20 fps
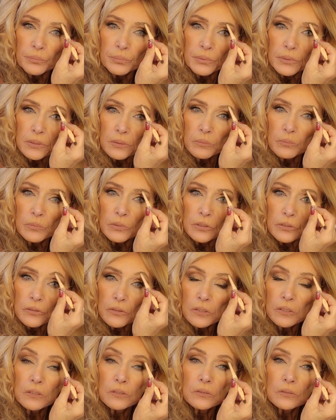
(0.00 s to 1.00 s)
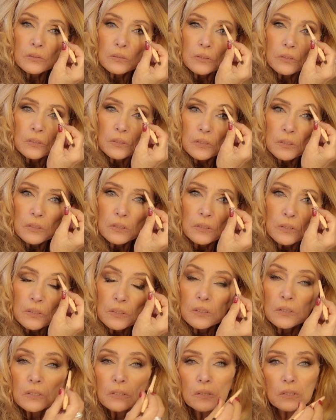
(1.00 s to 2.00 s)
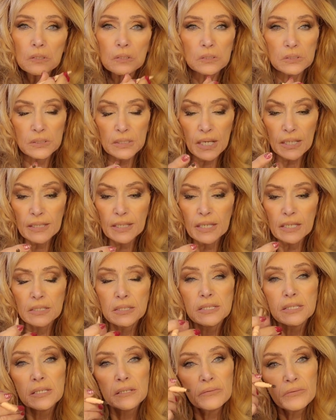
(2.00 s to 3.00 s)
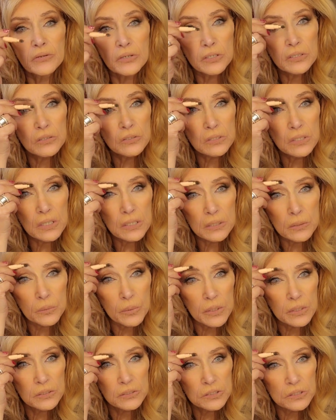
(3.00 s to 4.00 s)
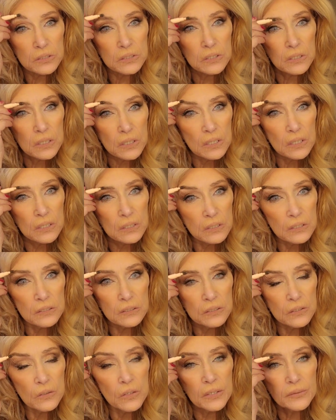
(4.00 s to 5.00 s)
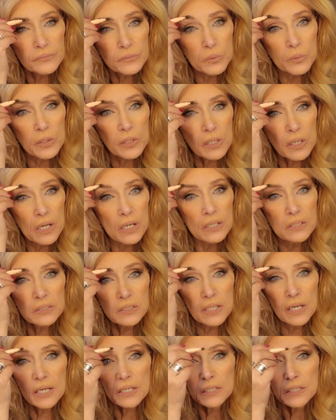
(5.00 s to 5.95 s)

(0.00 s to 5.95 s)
Big mirror. I can't see very good anyways. I have to wear contacts.